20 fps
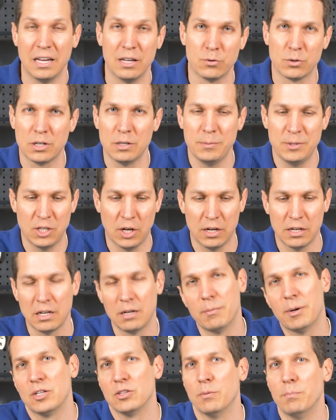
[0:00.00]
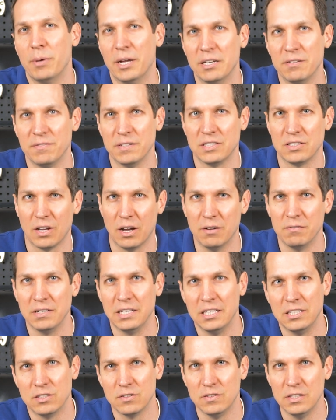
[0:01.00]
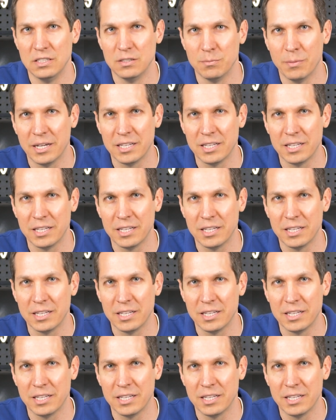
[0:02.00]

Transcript: and we're going to be talking about the benefits of each of these